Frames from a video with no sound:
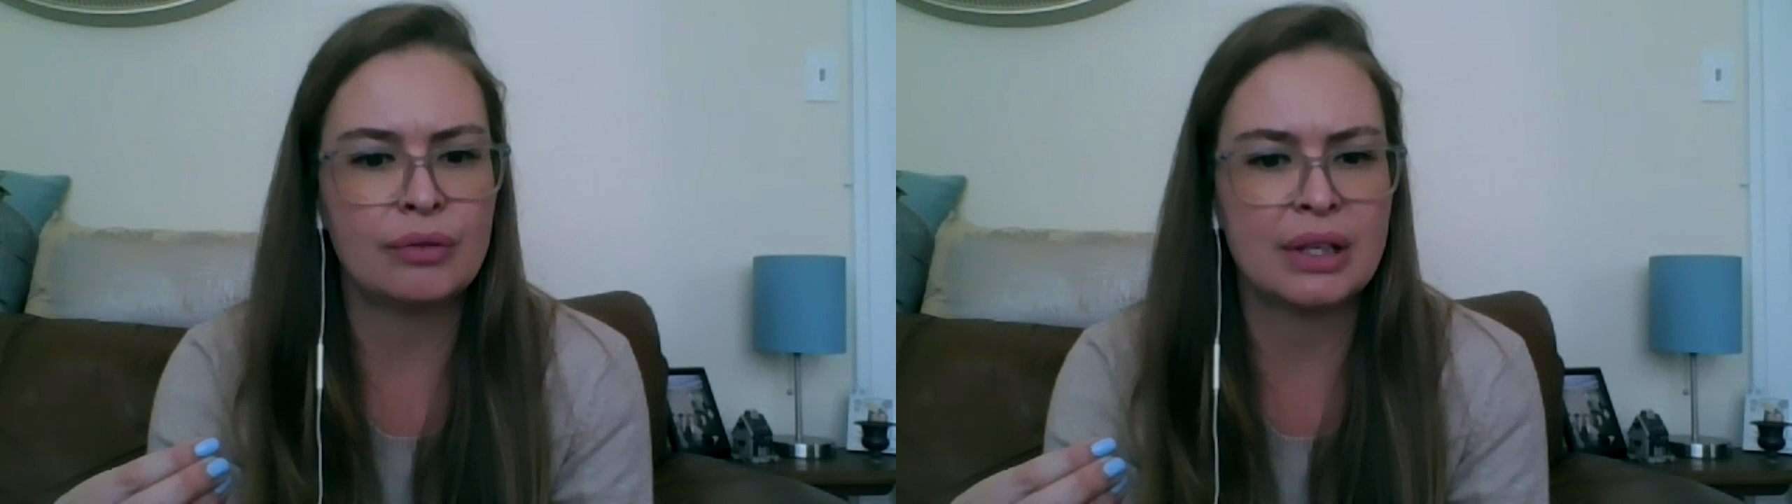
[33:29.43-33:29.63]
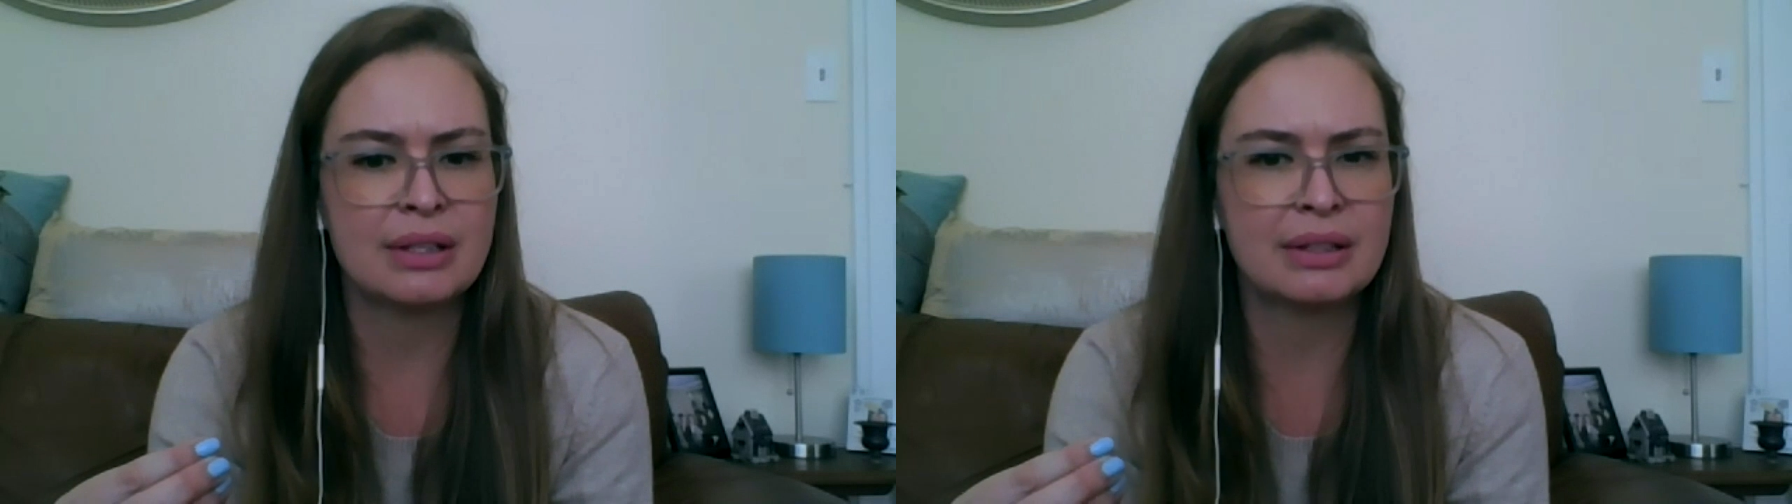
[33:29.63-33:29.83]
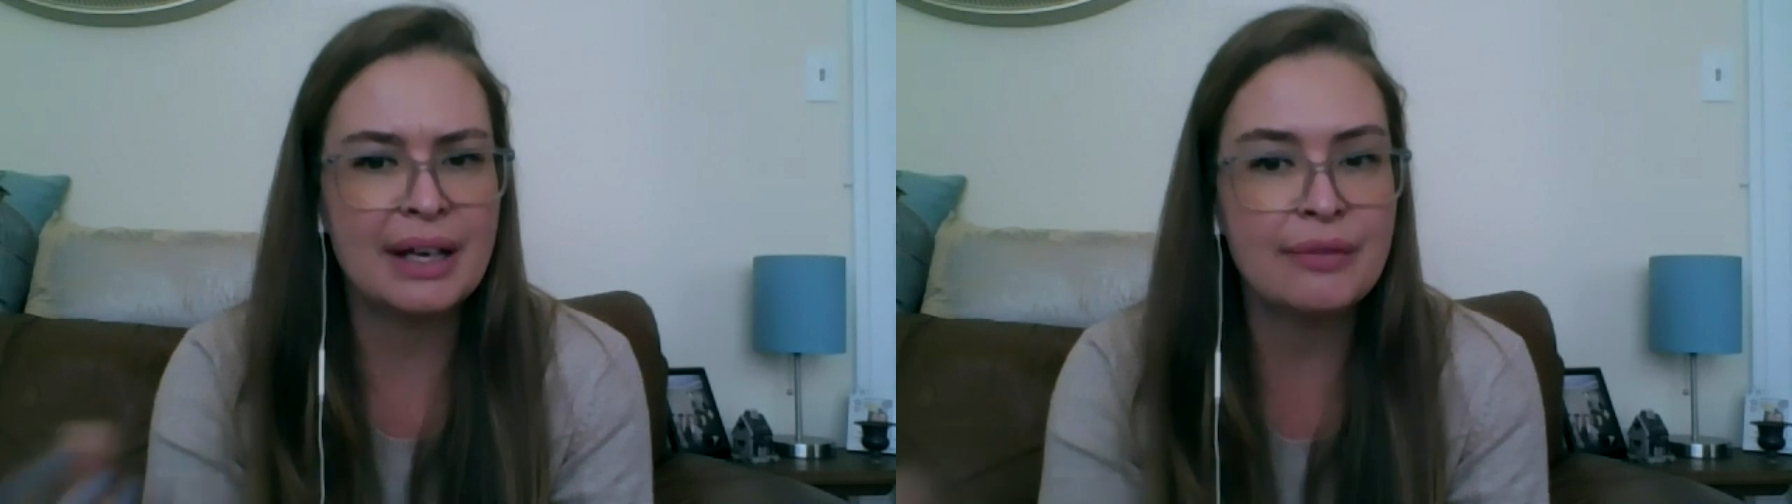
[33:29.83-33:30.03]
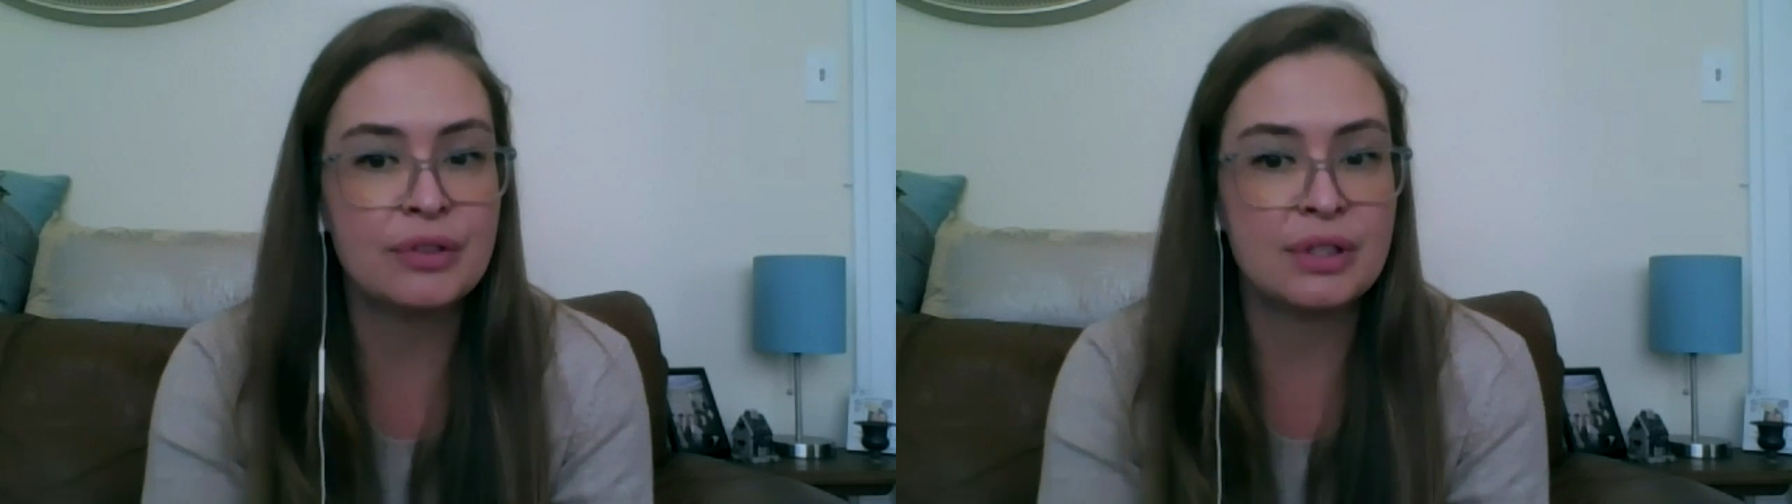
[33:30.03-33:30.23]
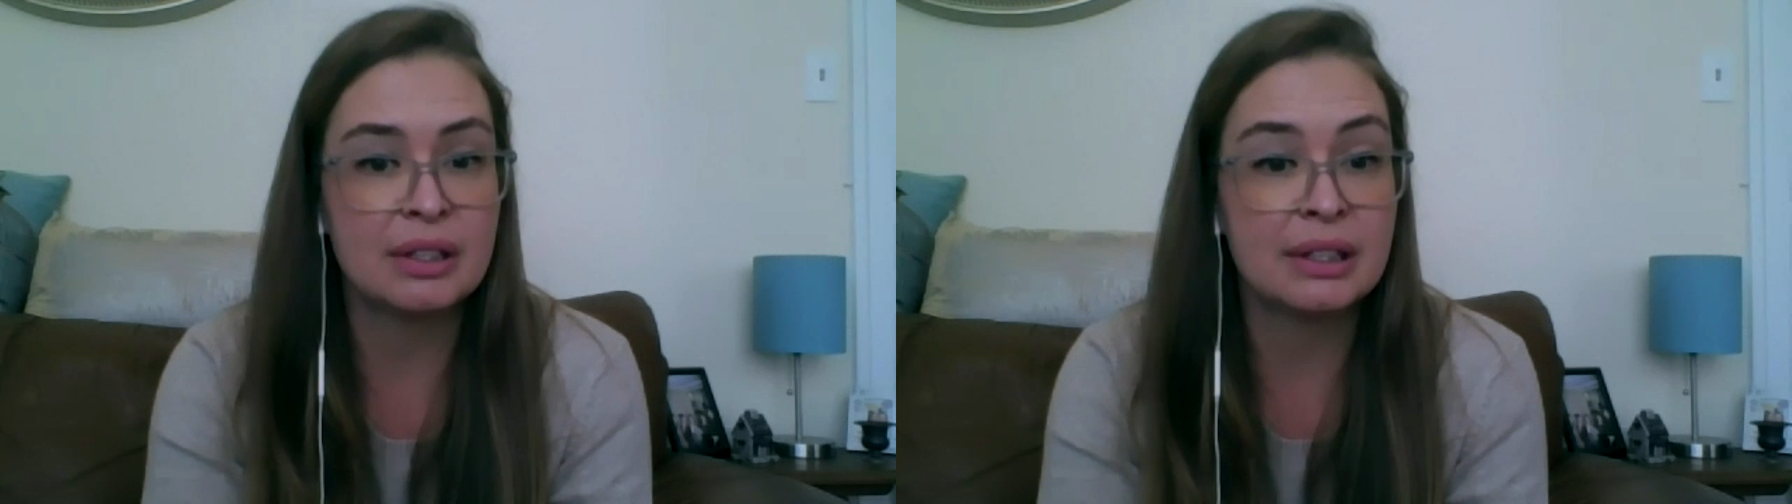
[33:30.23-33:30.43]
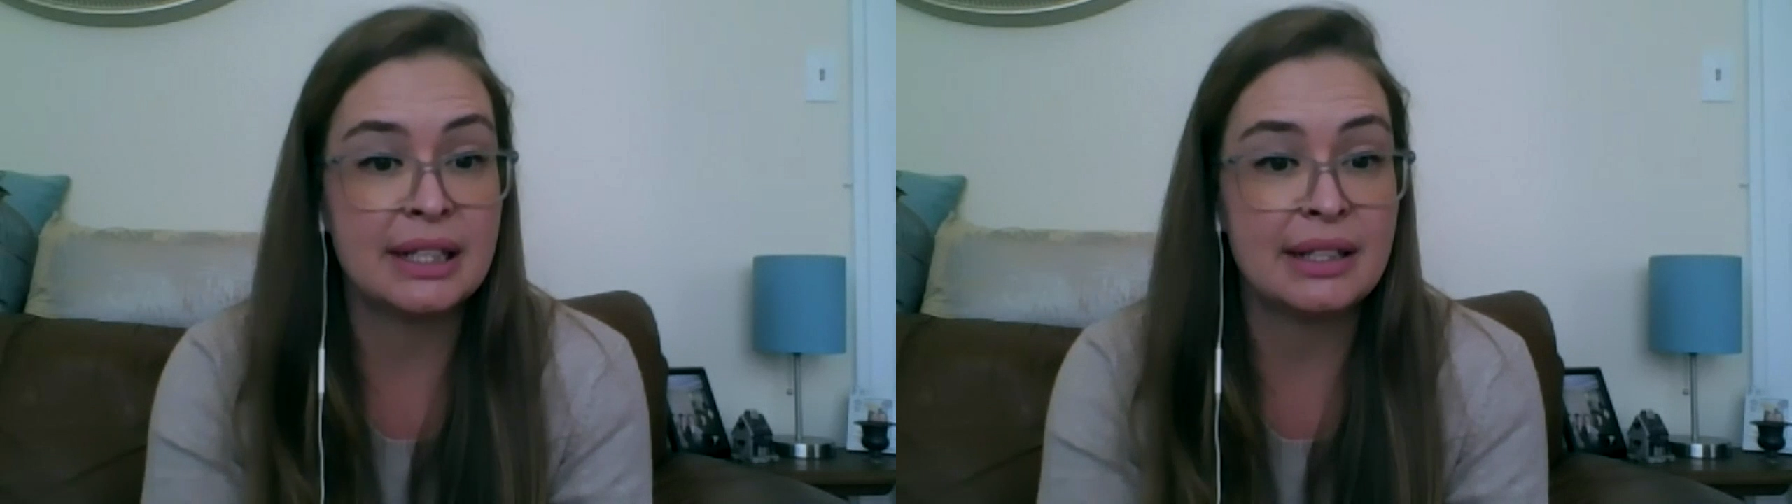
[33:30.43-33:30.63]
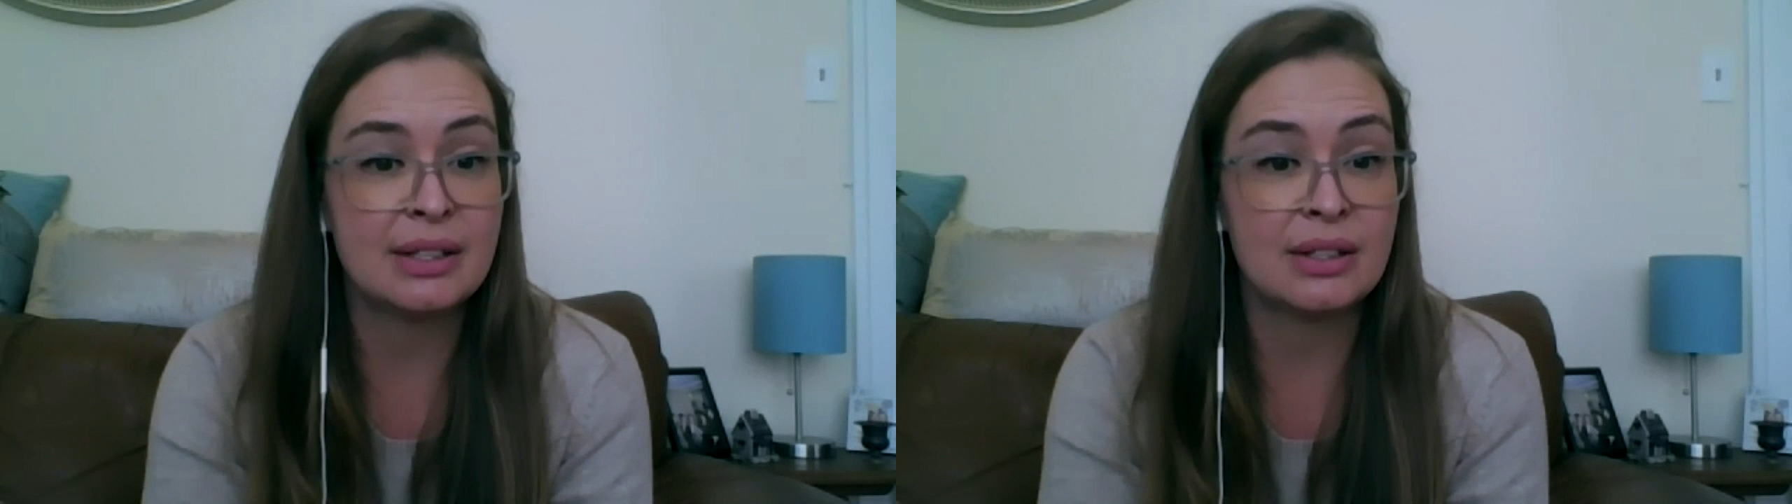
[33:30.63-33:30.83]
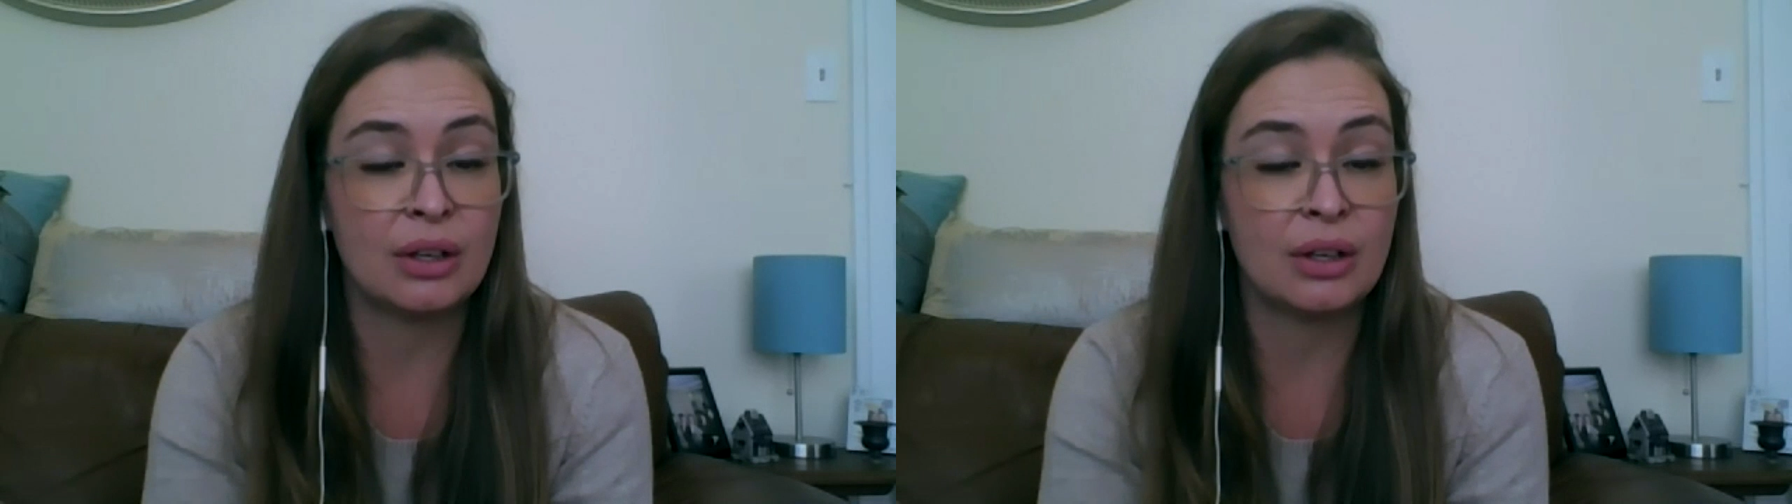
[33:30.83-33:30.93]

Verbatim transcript: because life still needs to